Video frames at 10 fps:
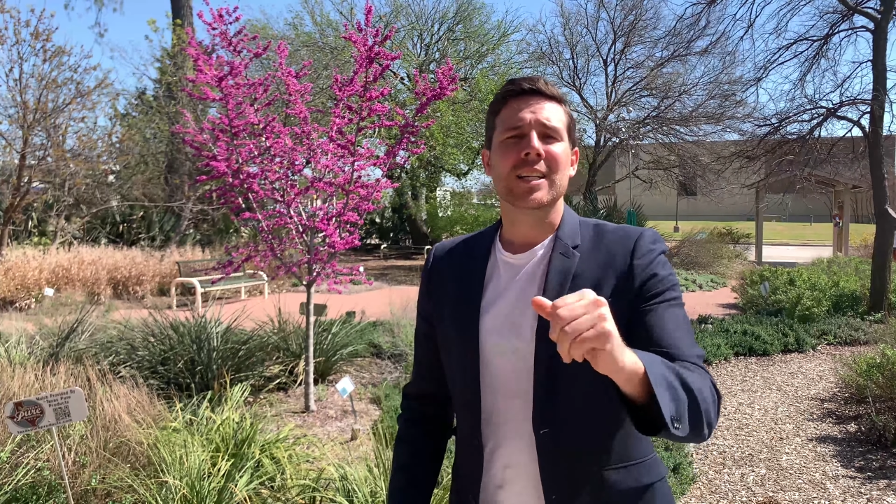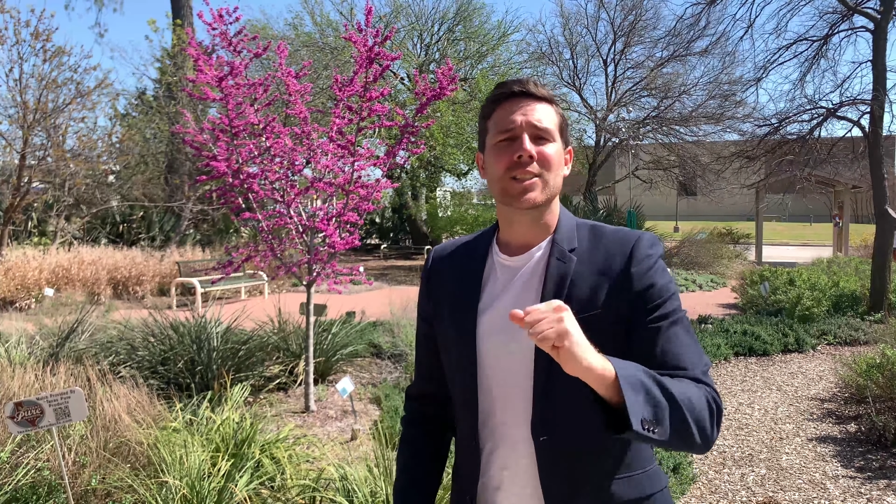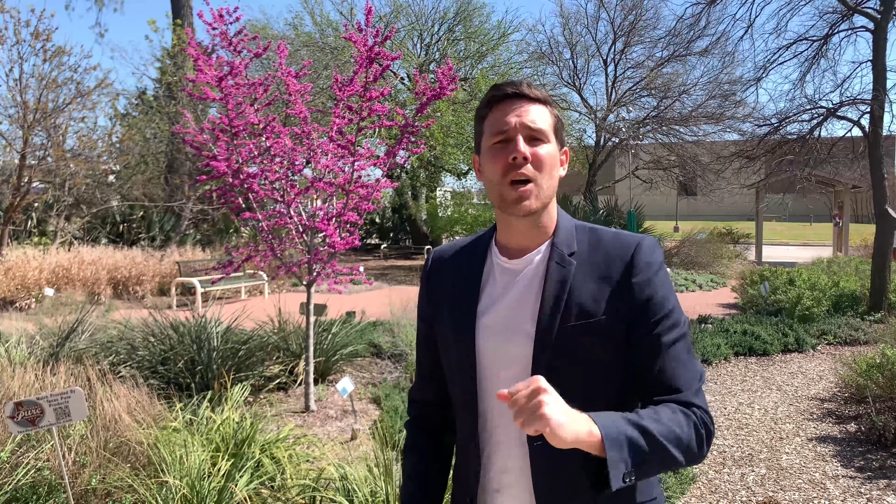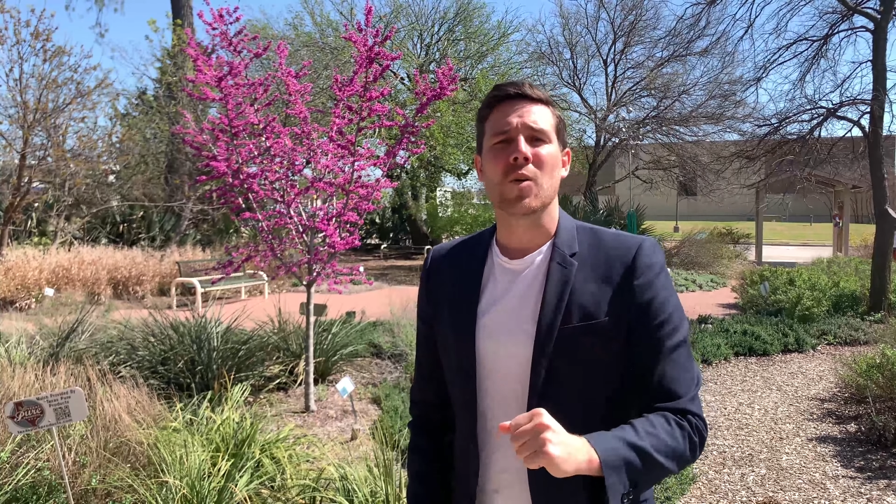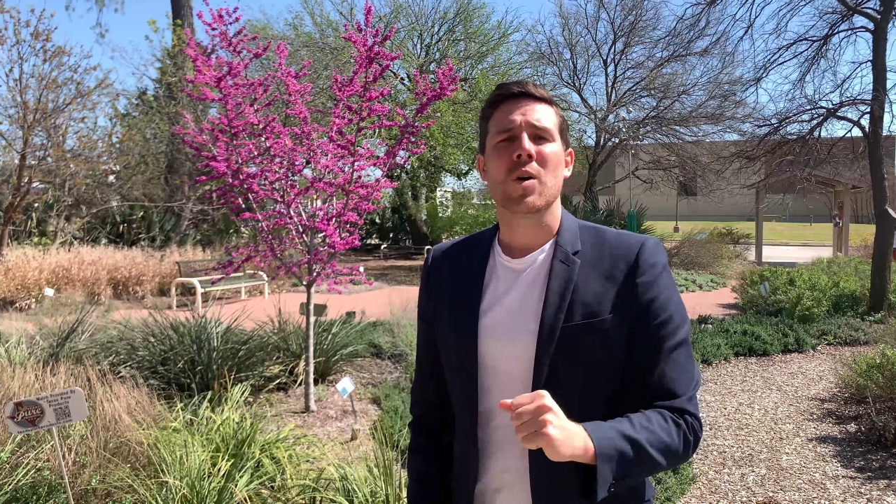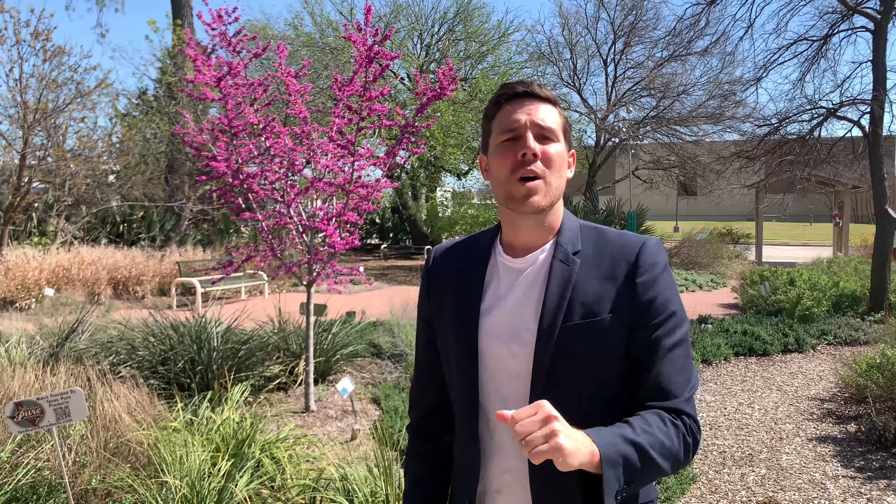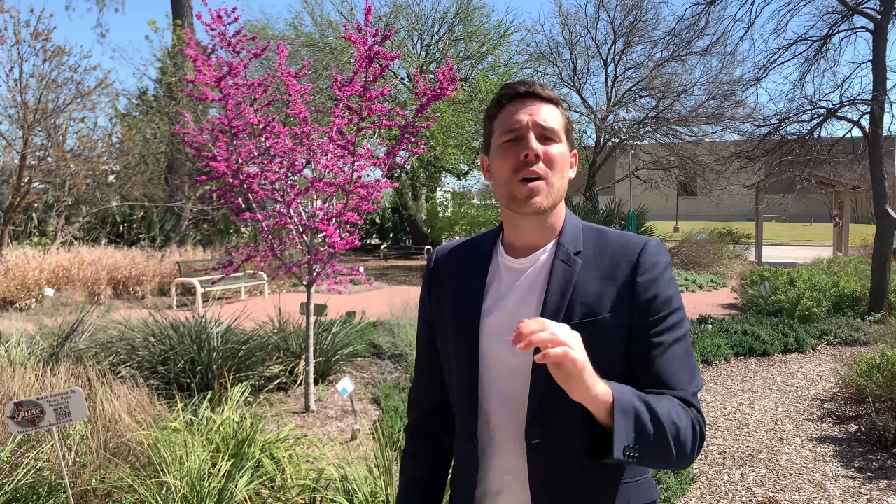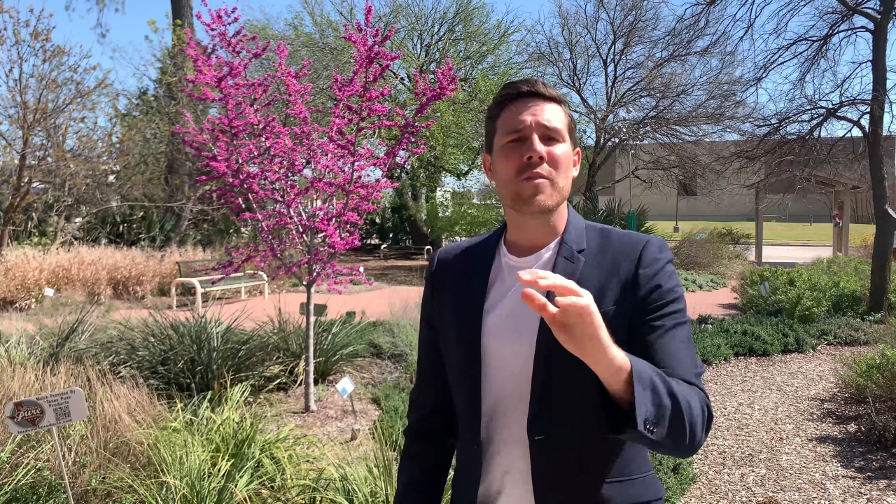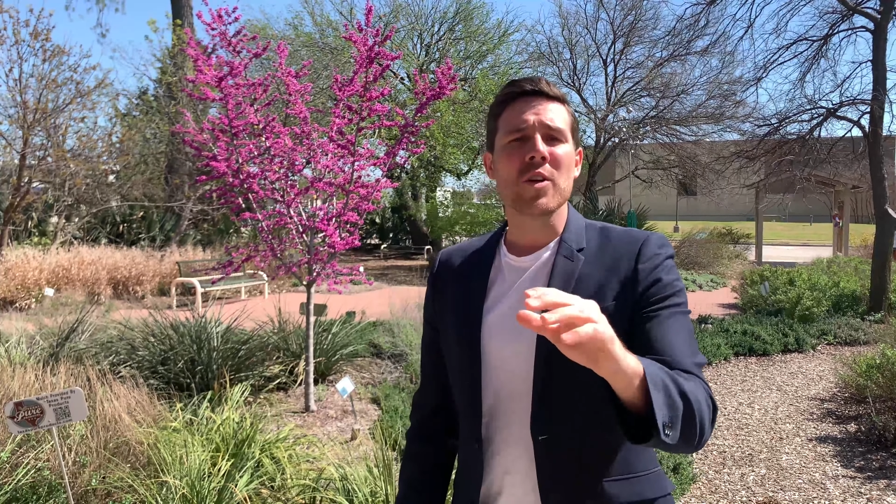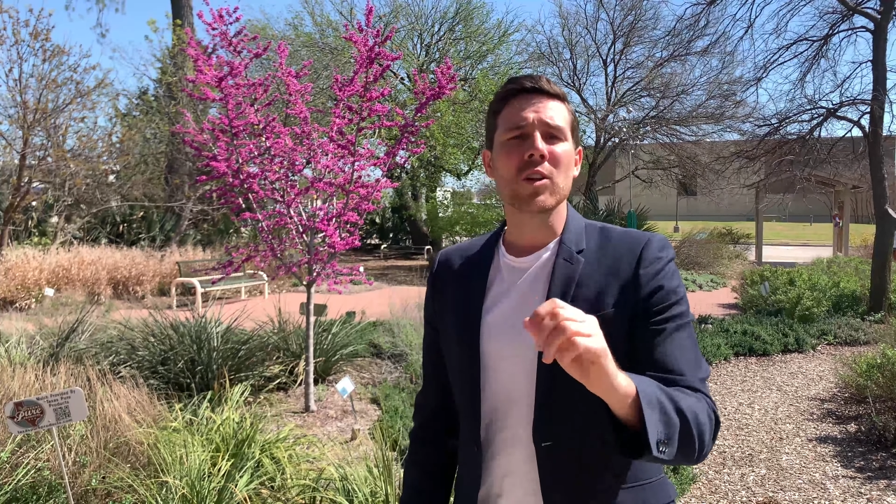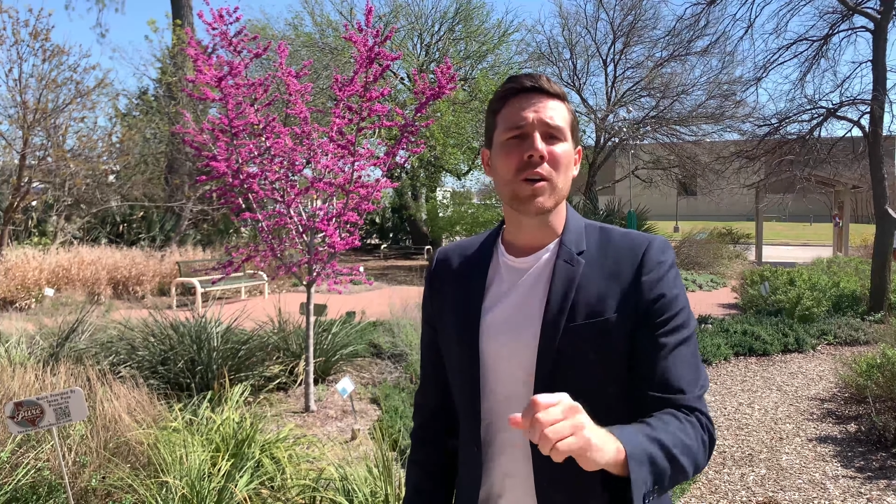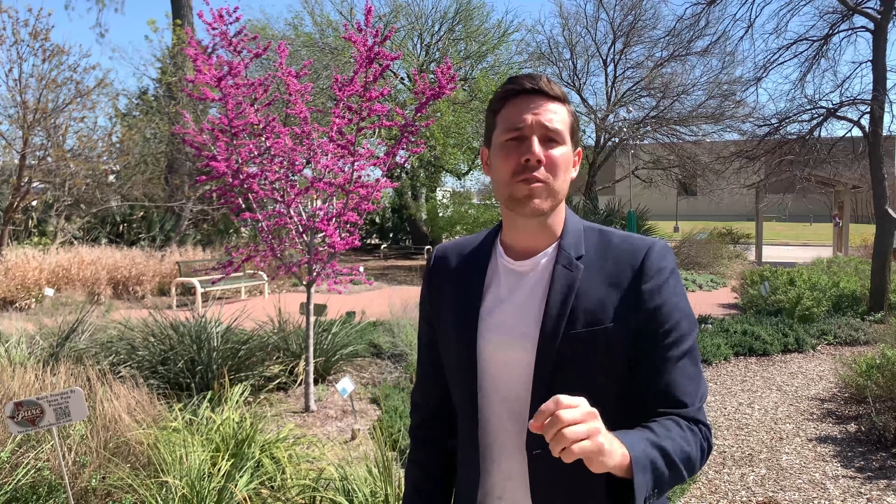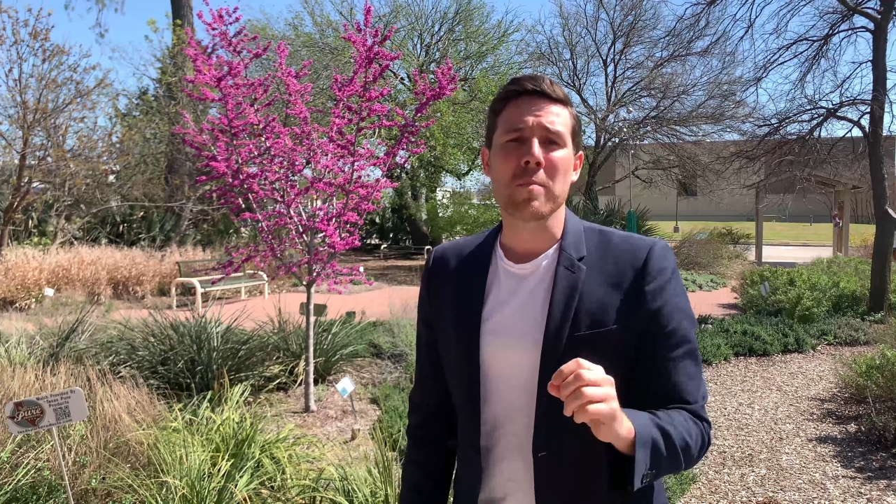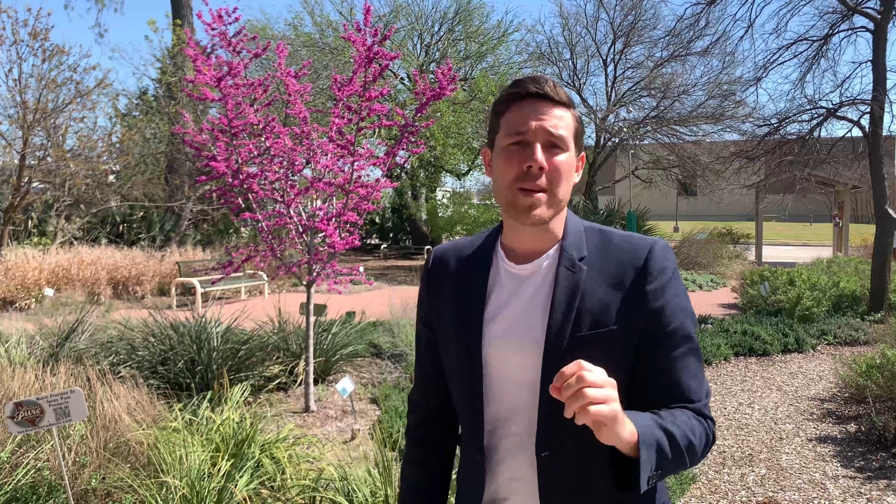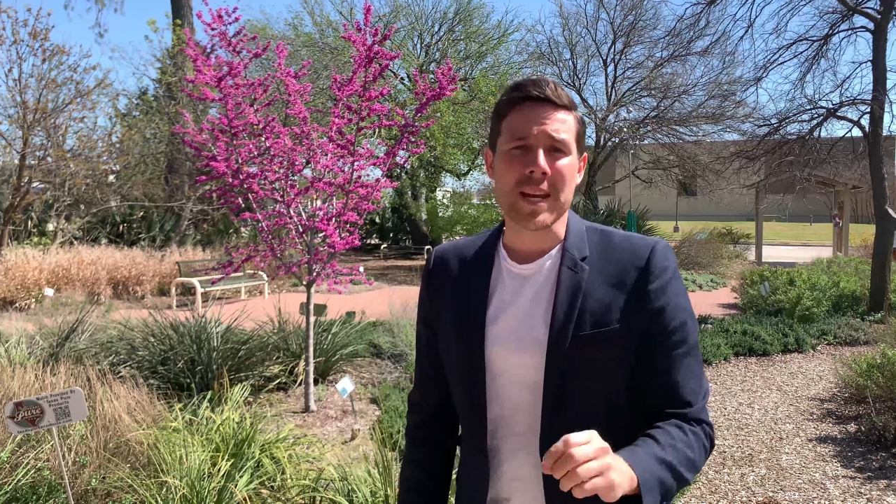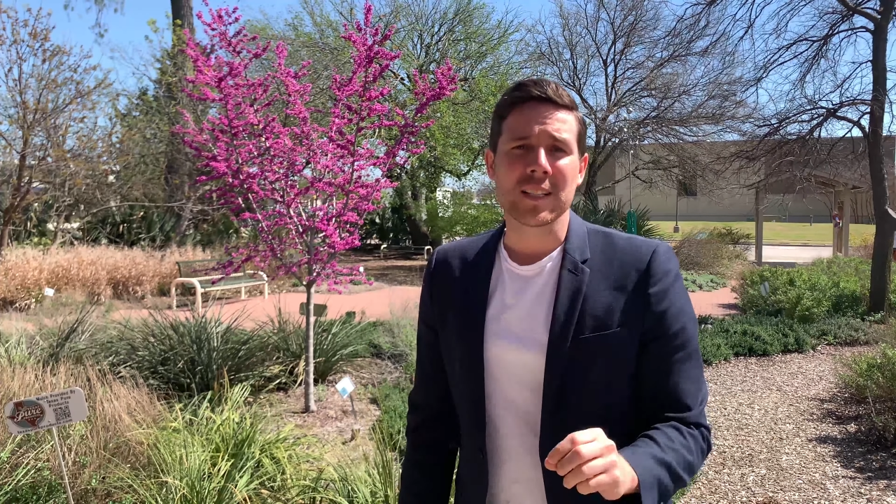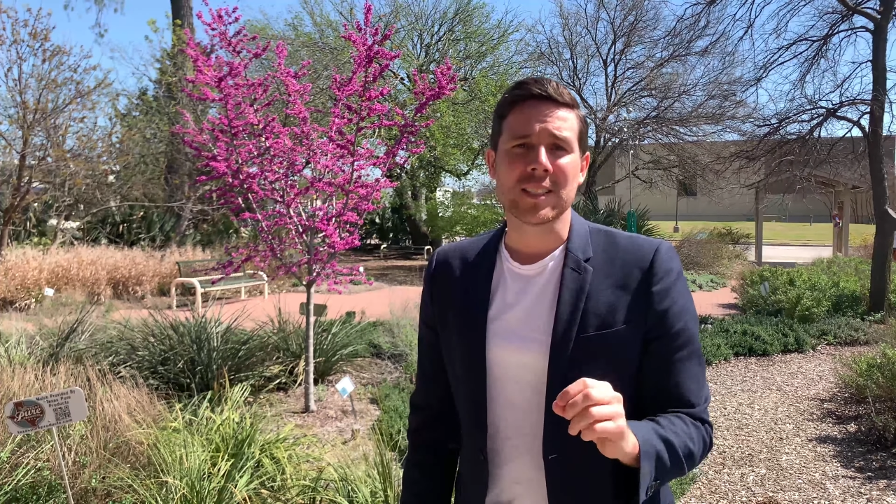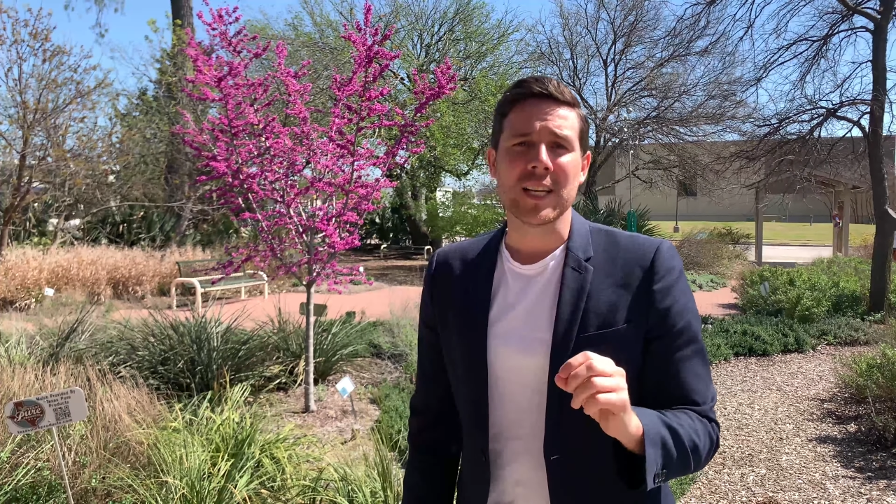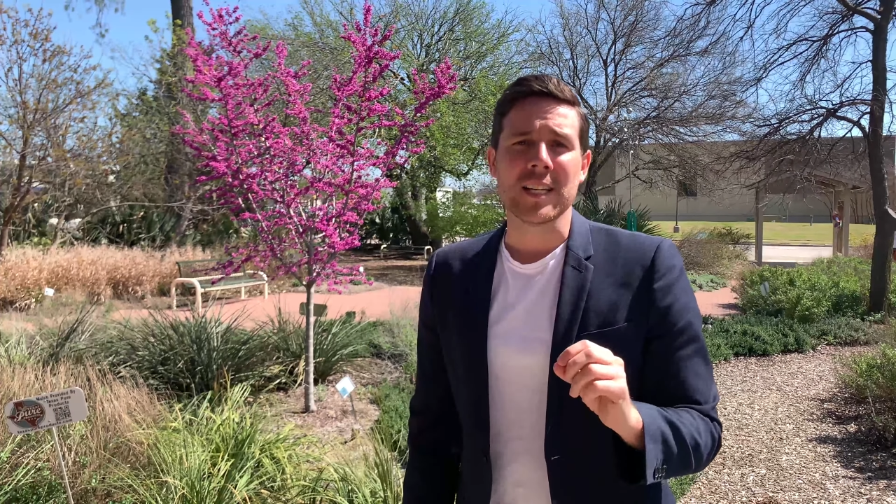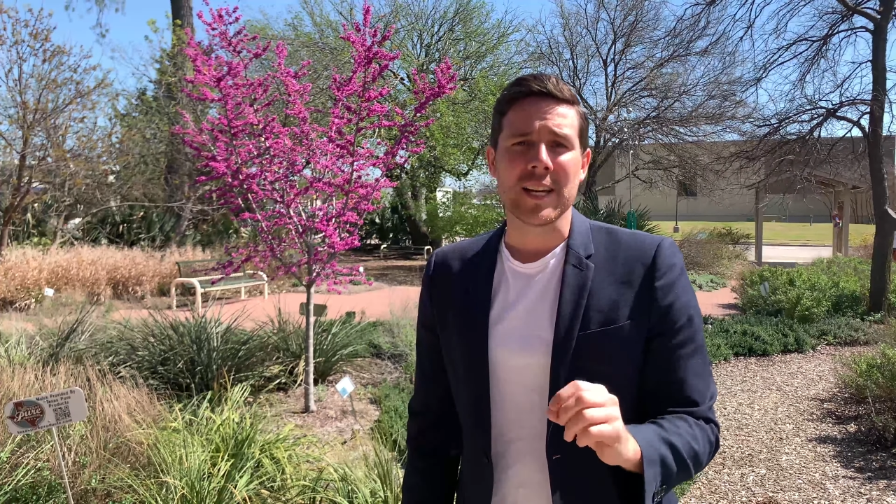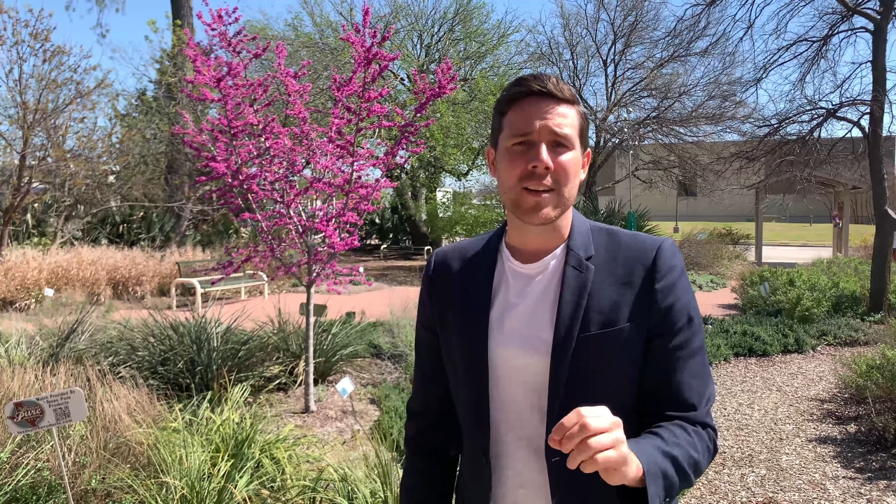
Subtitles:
So if you look from year to year,